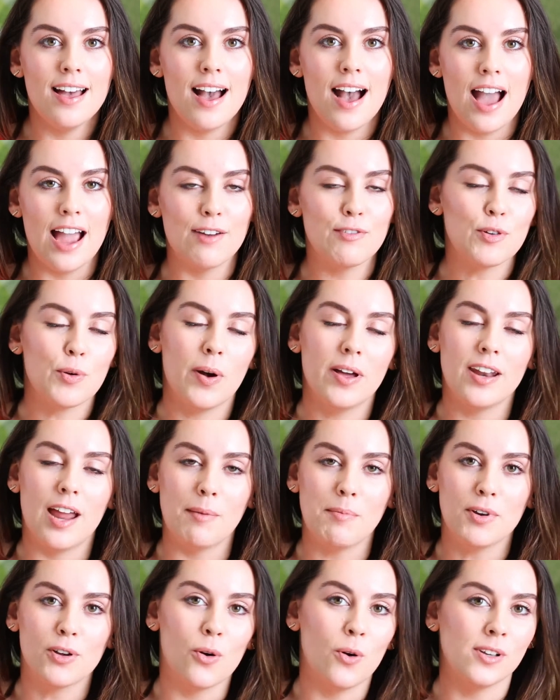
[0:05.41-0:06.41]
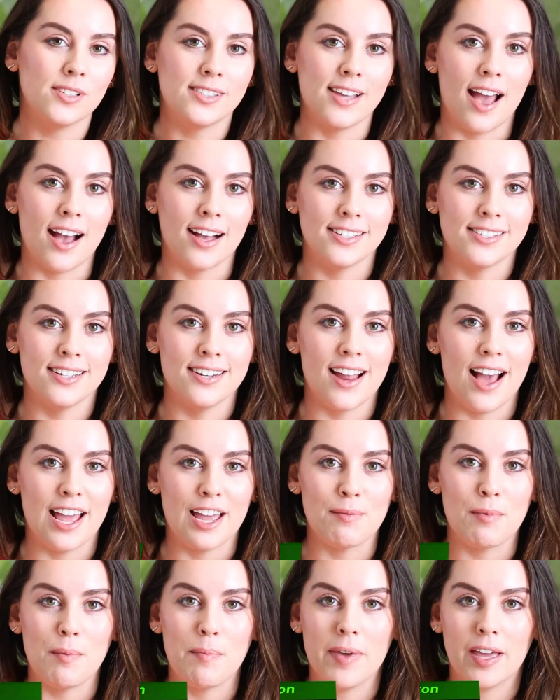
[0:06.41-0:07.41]
Hi everyone, I'm Nichole Saxton. I
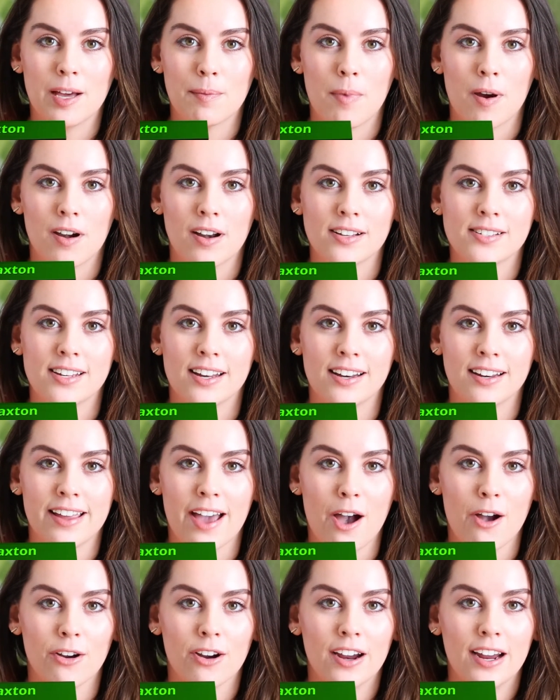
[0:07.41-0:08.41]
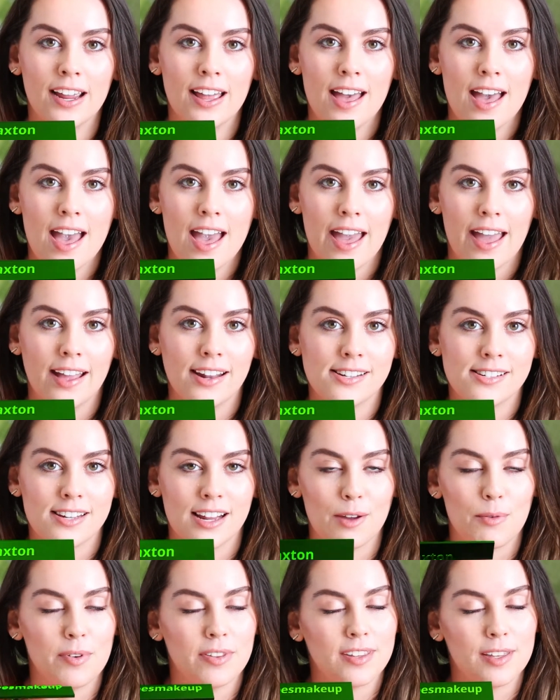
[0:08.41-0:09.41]
am a makeup artist in Calgary, and
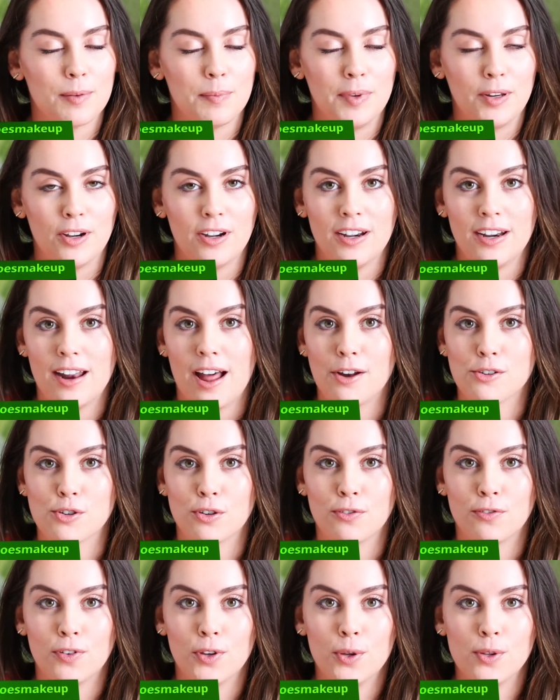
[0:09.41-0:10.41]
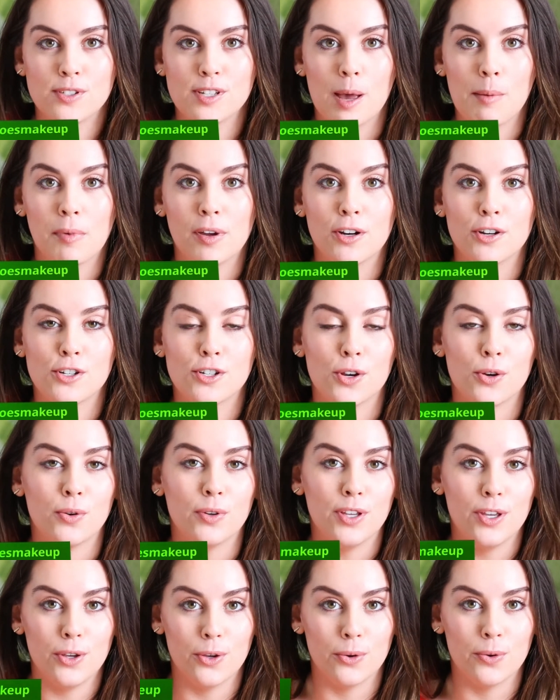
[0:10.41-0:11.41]
today with Community Natural Foods, I'm going to show
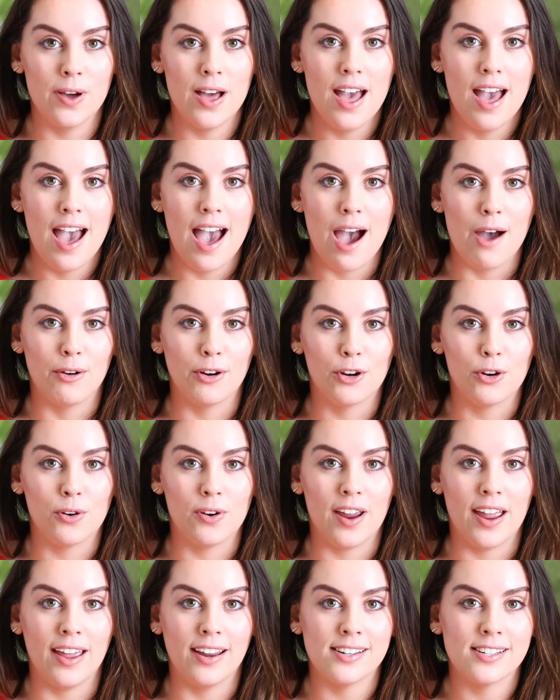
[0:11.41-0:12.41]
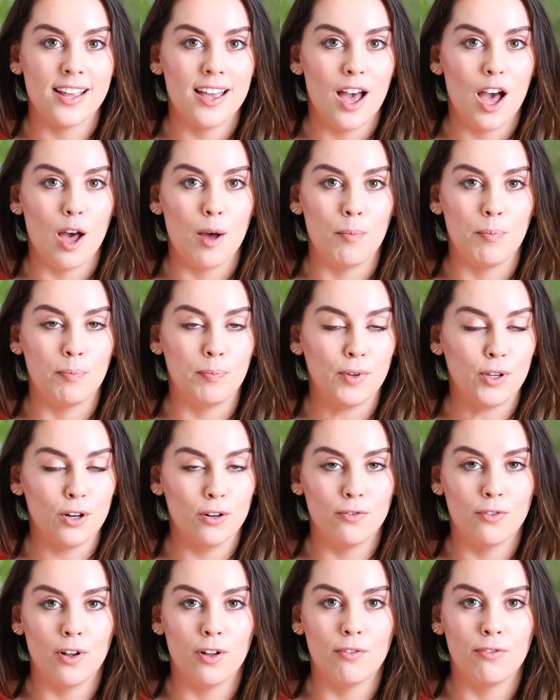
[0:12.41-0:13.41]
you how to create a
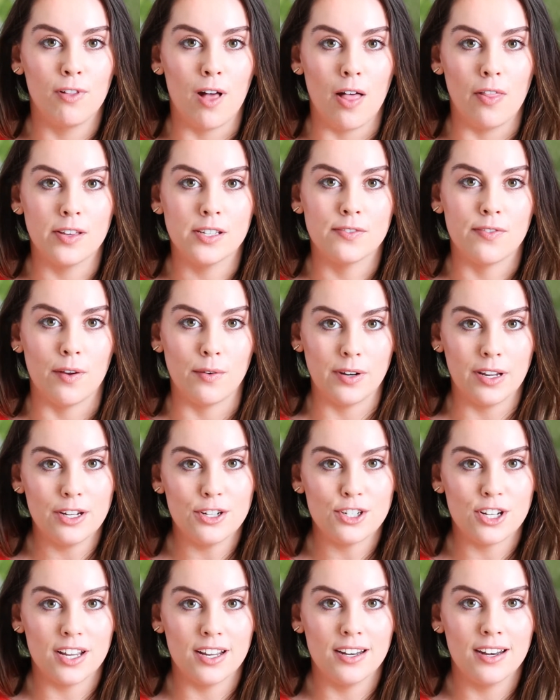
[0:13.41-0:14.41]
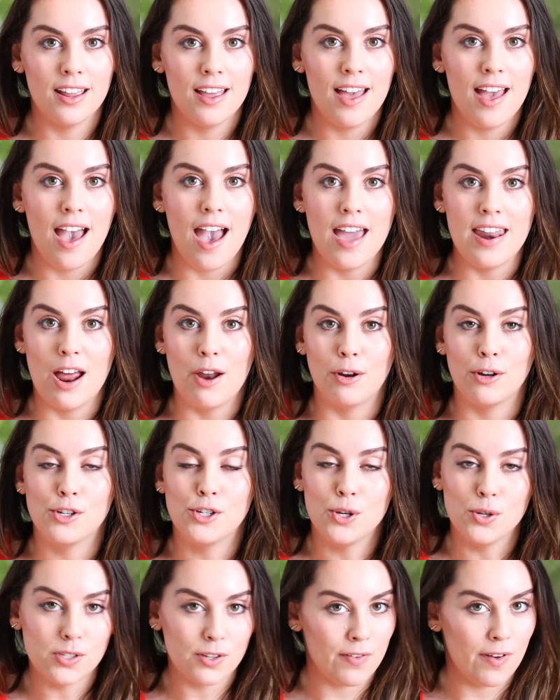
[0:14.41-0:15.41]
beautiful, flawless foundation and how to
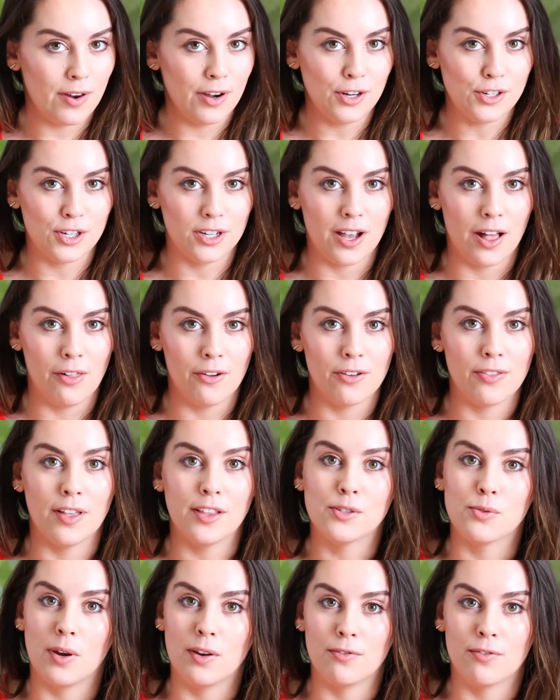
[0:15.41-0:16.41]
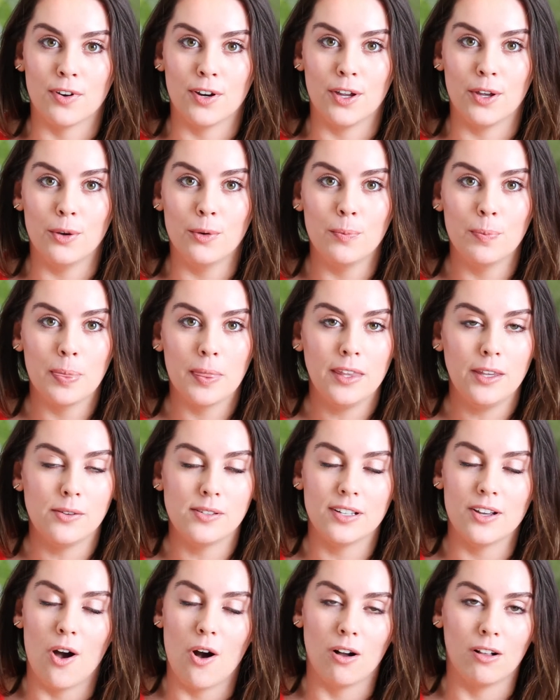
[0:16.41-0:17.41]
choose a foundation color that's right for you
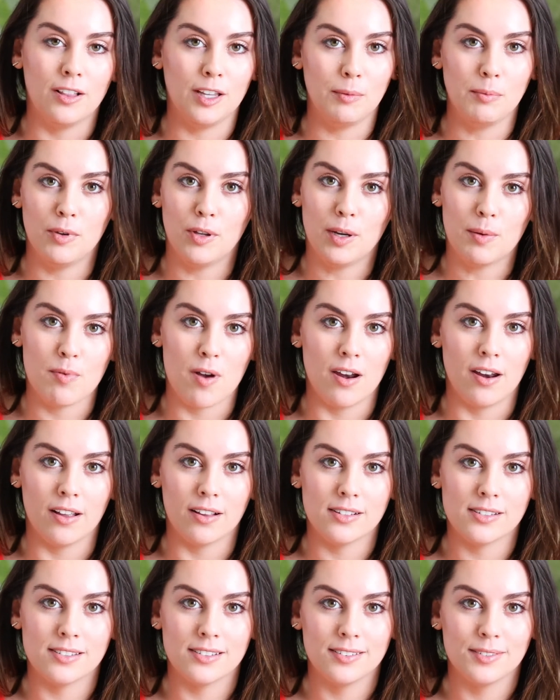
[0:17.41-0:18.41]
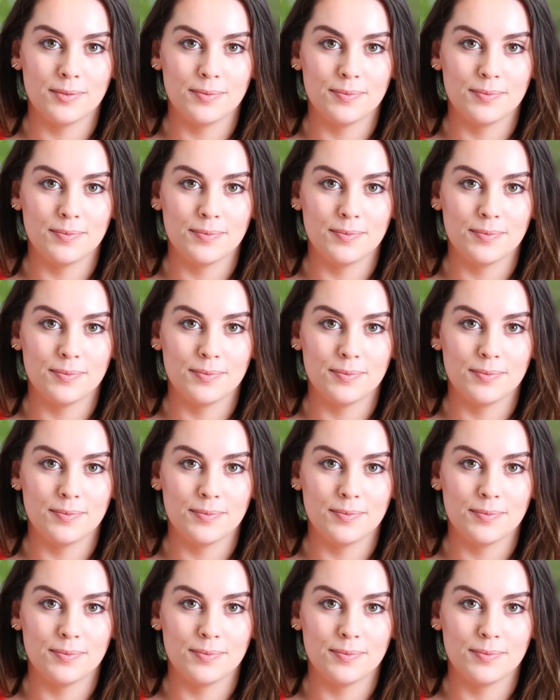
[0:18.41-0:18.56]
using all clean beauty products.